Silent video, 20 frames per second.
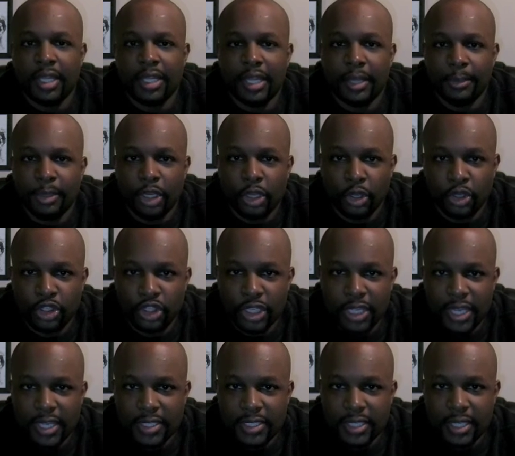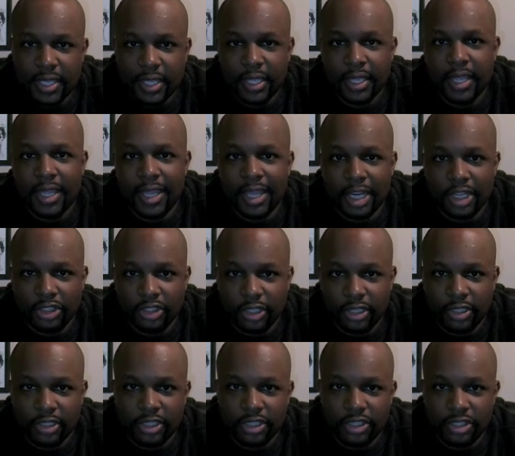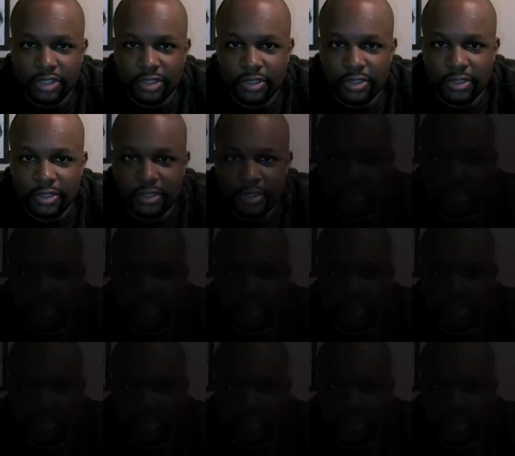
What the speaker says: Let me know what you guys think, and I'll talk to you soon.